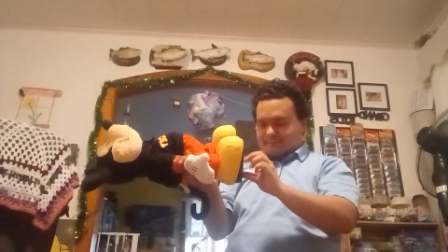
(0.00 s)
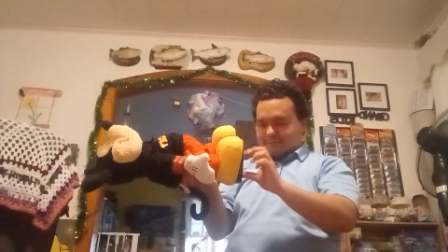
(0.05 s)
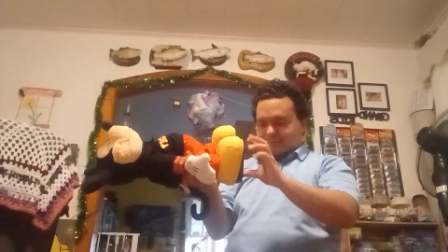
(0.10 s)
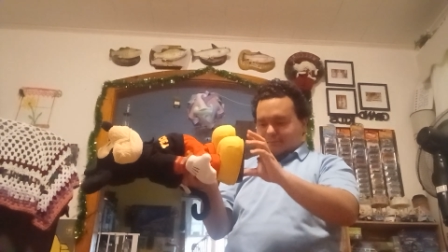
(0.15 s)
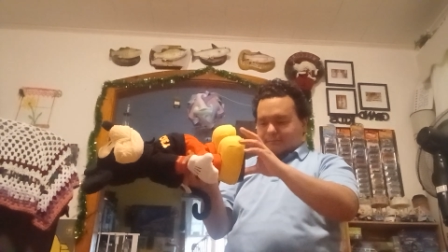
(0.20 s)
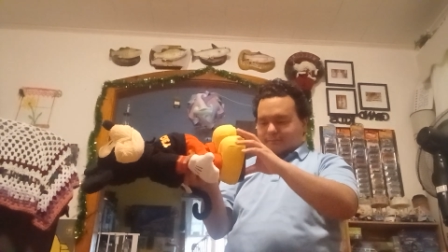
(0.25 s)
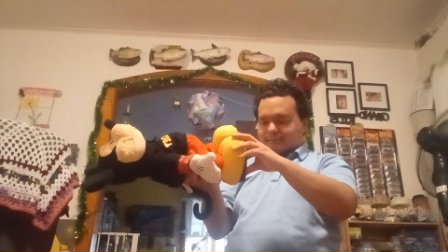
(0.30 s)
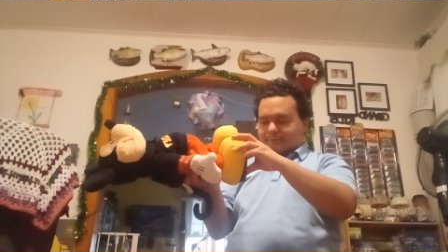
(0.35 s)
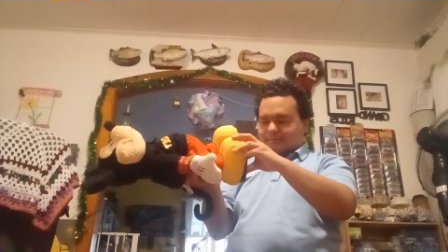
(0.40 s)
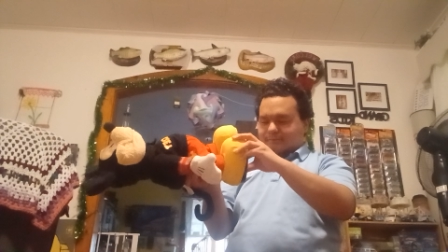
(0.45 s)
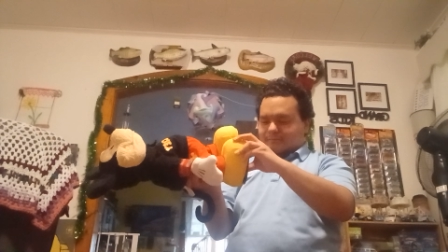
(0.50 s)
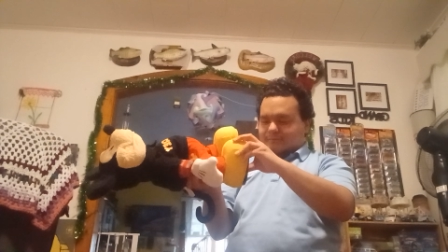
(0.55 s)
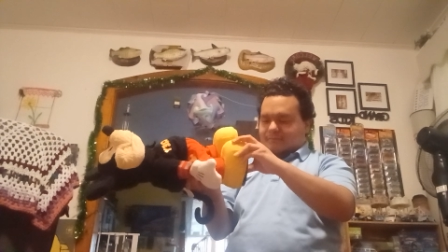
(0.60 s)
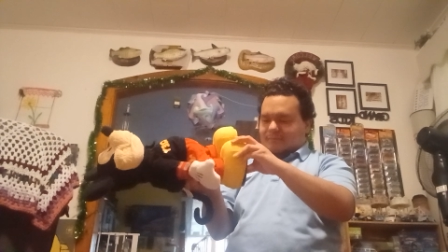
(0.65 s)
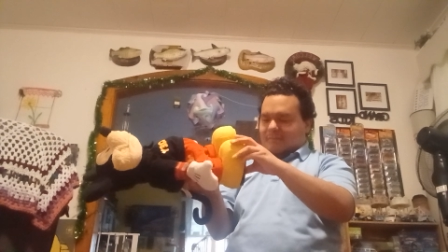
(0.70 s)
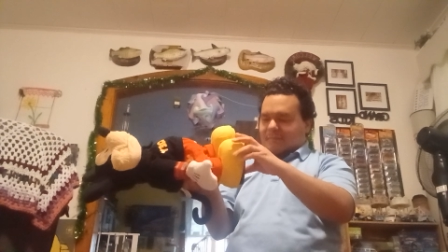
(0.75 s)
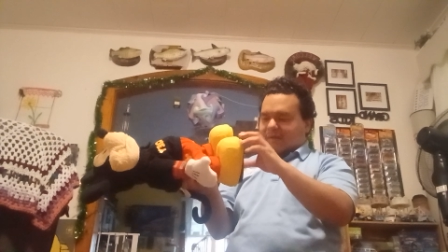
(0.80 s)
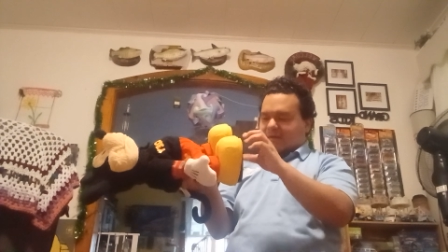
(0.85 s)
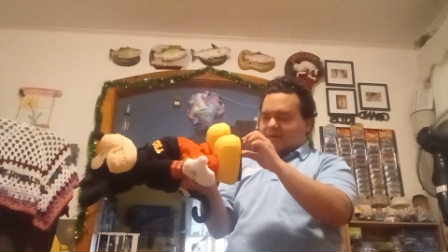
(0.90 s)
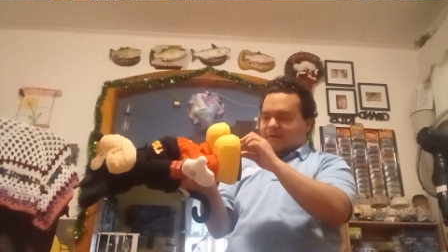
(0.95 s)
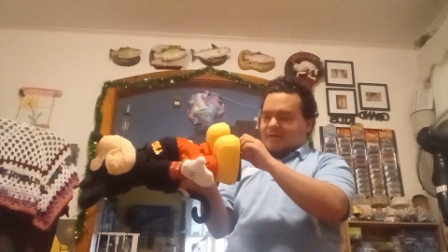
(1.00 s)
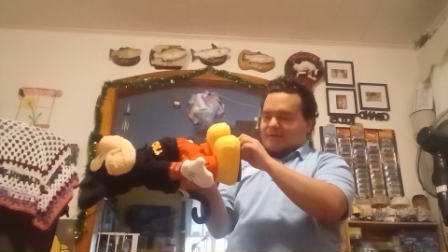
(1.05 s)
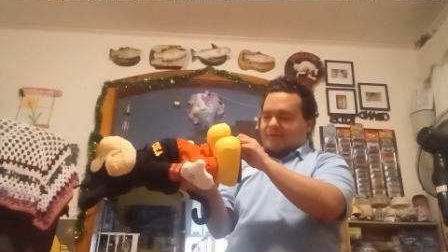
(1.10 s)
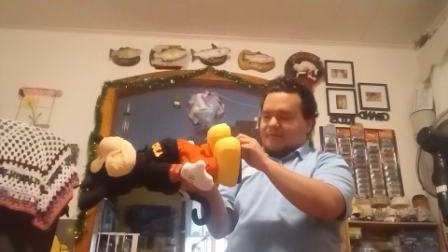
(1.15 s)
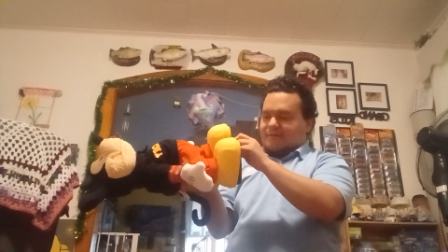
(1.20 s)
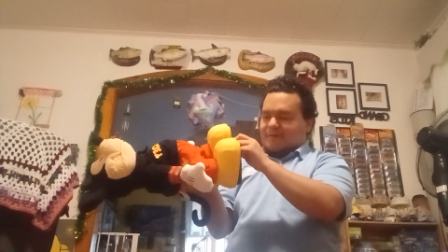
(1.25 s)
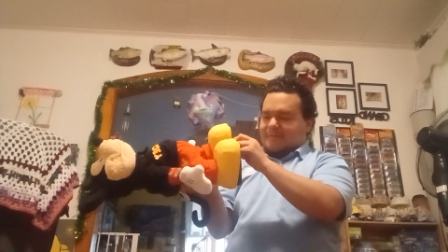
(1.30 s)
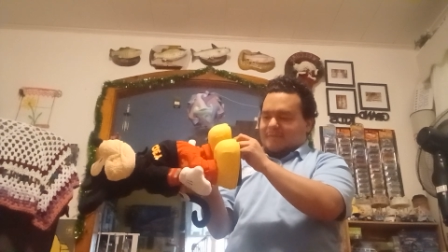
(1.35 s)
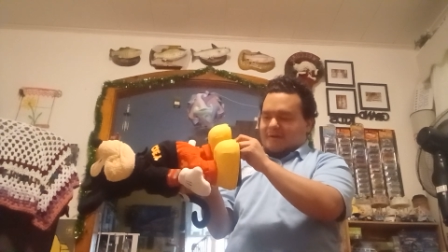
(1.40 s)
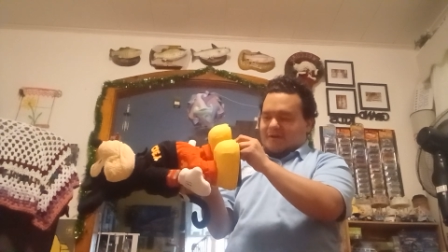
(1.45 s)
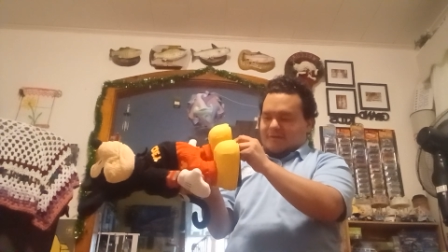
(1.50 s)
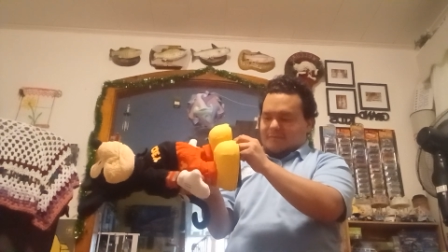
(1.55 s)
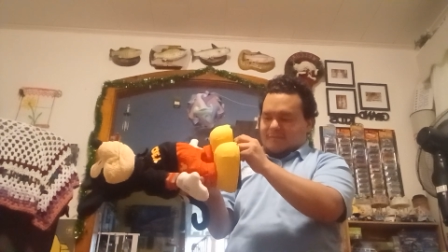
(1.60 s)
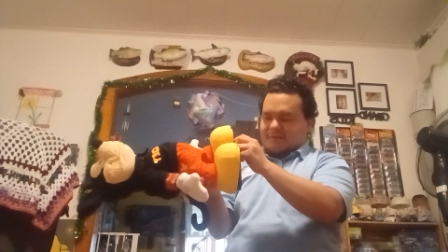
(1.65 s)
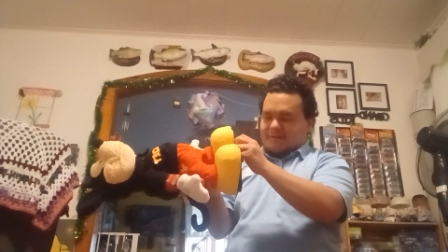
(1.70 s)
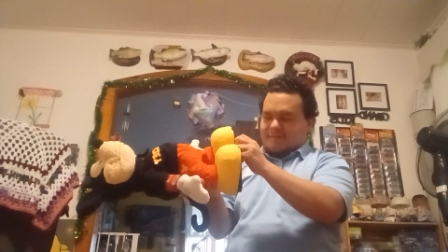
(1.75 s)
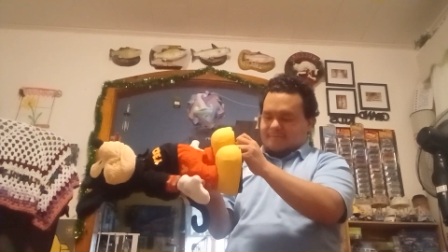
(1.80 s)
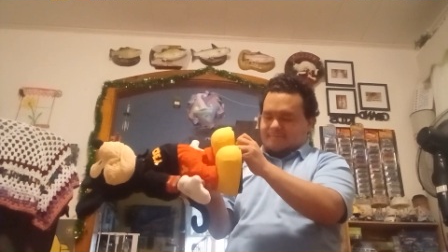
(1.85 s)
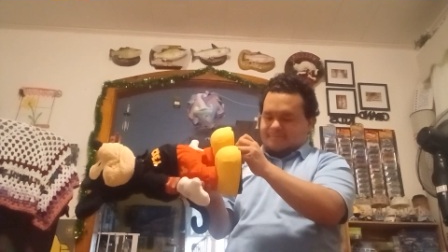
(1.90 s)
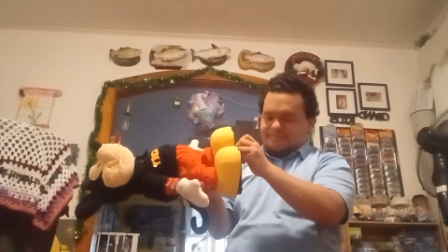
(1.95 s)
It's right behind
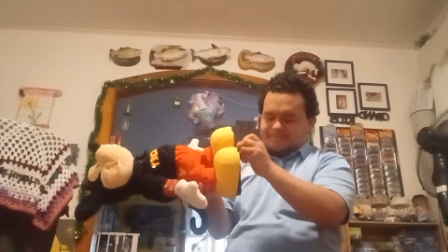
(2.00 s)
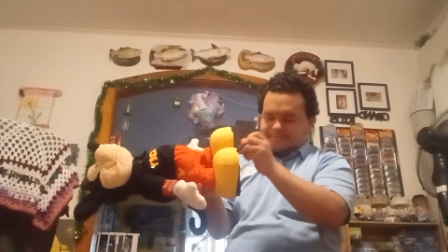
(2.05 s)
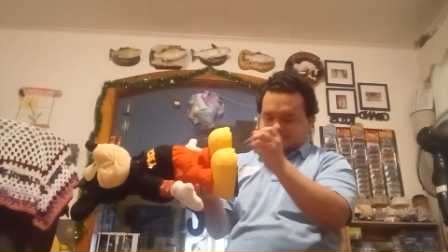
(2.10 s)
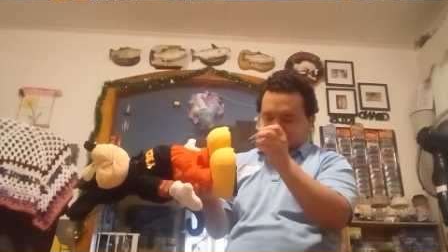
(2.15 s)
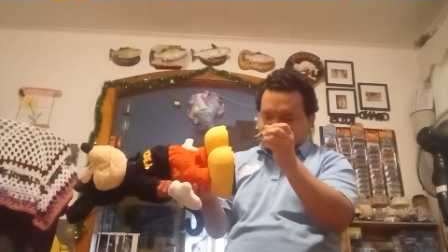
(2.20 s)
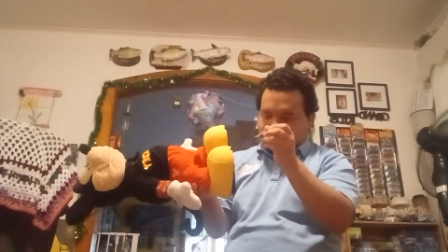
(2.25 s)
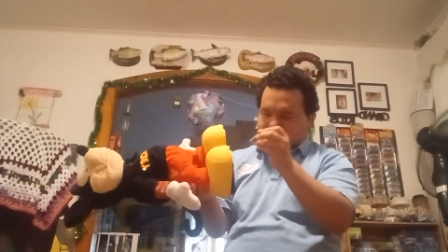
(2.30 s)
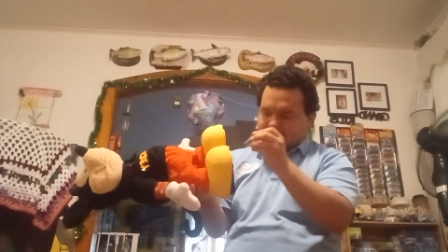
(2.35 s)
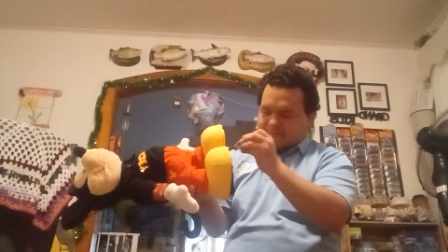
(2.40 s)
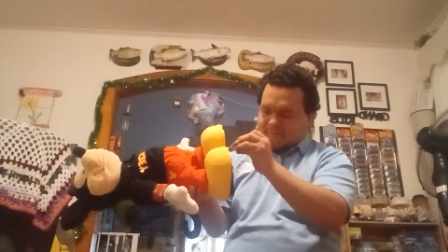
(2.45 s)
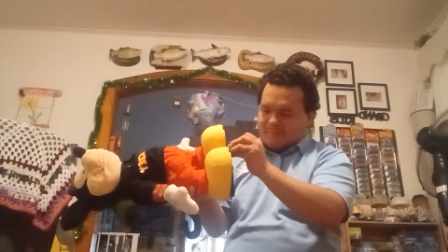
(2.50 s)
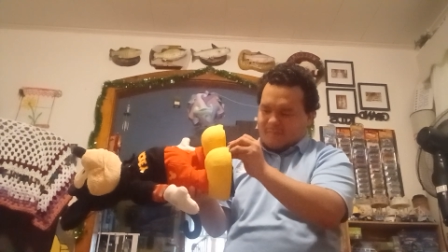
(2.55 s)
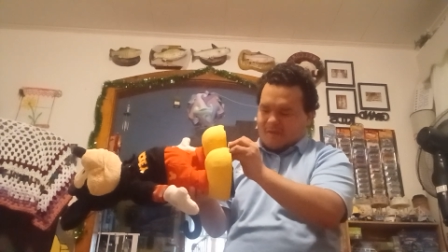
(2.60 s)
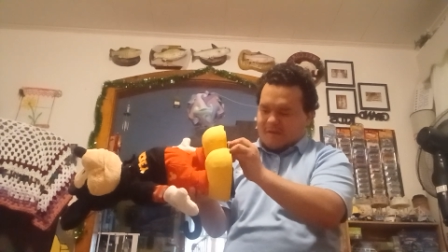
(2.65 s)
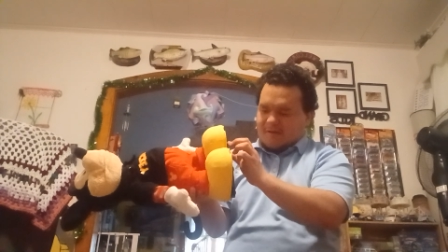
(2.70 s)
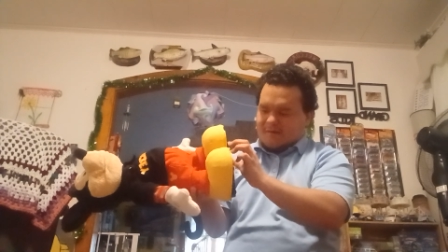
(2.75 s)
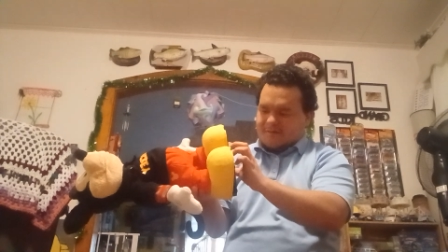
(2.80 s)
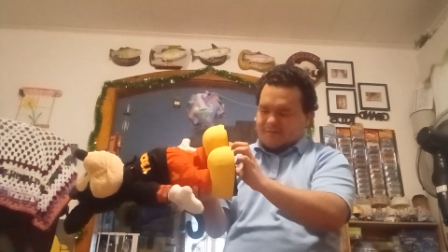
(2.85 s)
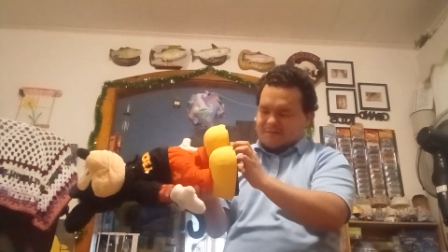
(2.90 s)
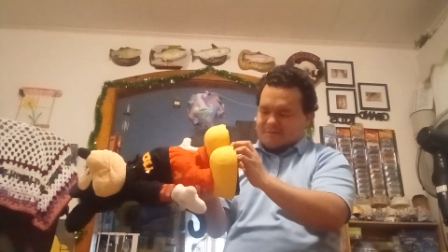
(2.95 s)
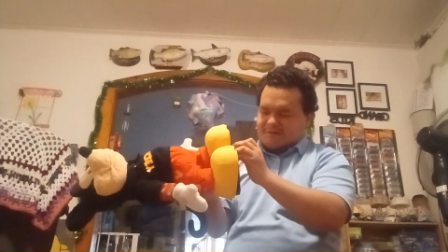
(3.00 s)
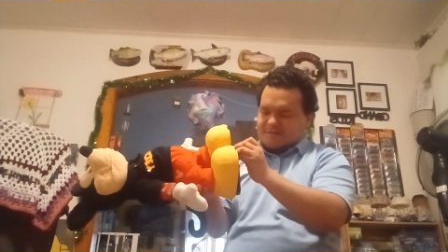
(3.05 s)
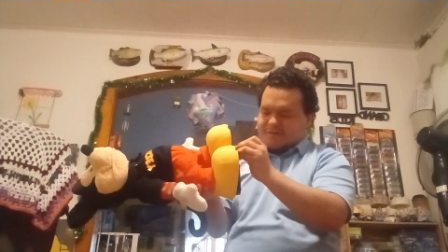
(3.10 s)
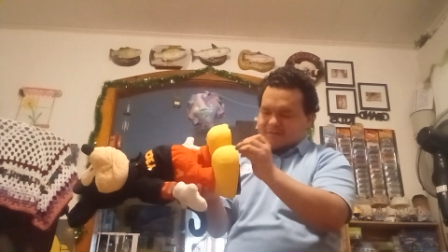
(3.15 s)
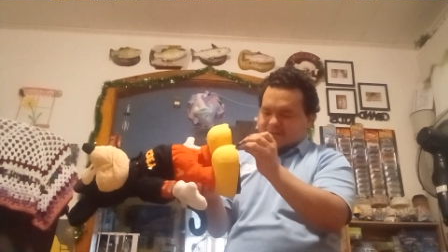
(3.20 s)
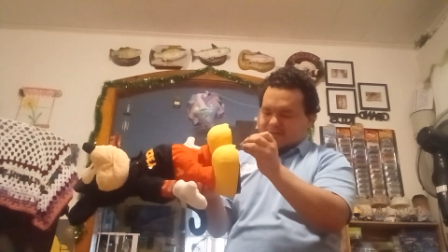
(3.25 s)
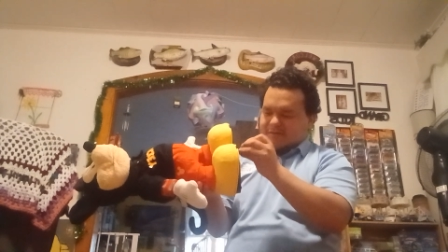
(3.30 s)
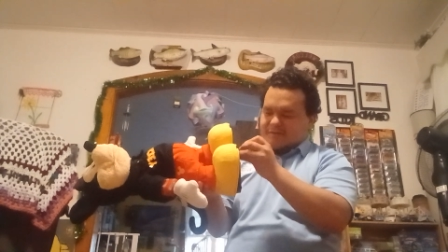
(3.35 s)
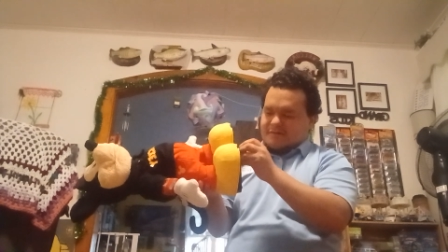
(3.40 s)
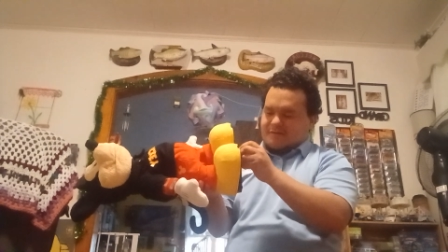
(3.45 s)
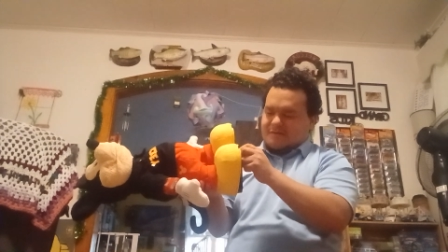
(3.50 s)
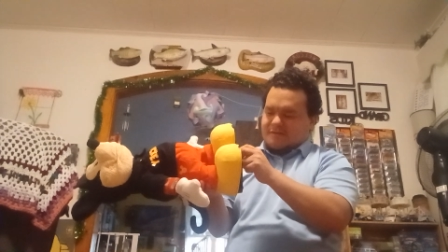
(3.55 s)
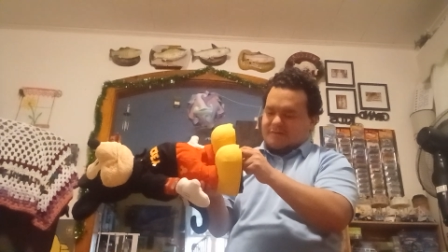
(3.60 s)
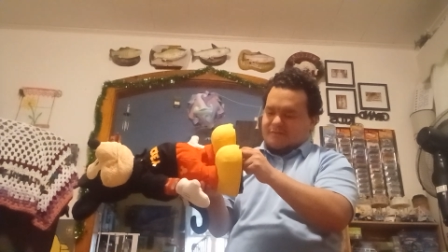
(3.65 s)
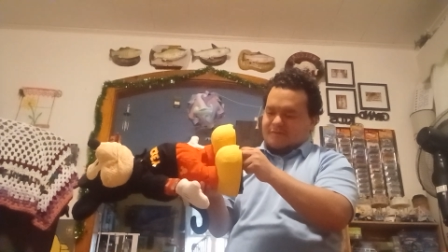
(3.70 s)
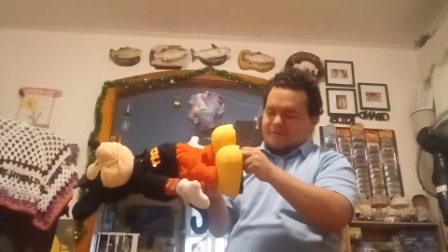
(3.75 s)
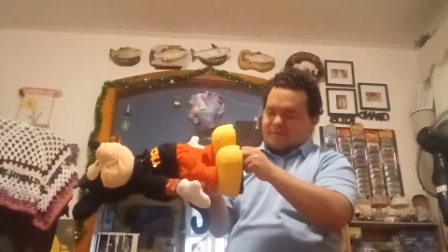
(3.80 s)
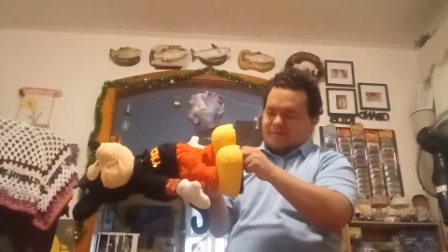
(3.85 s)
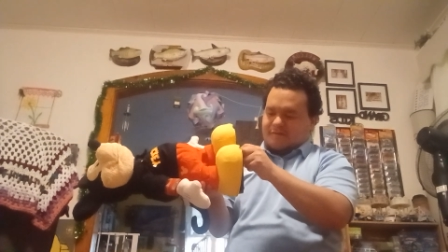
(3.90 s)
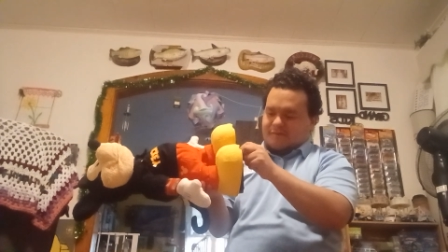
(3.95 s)
me. Let's try
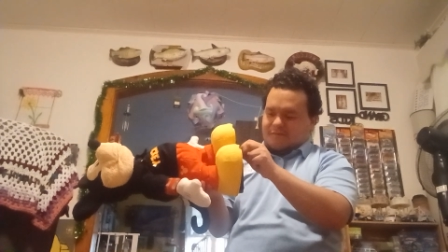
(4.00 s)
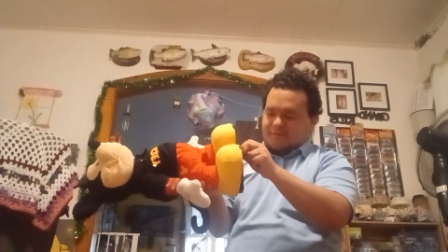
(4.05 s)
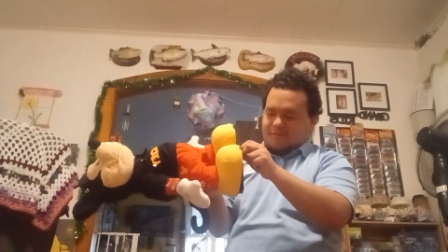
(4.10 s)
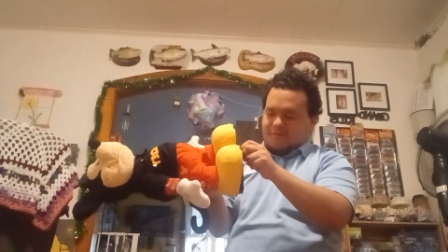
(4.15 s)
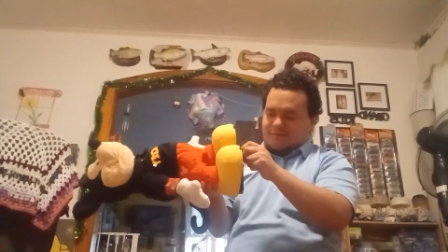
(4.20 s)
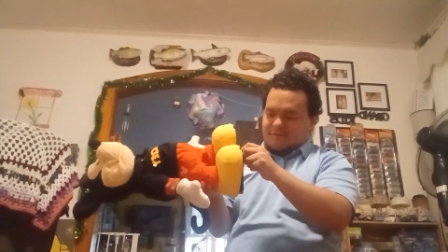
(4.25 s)
this.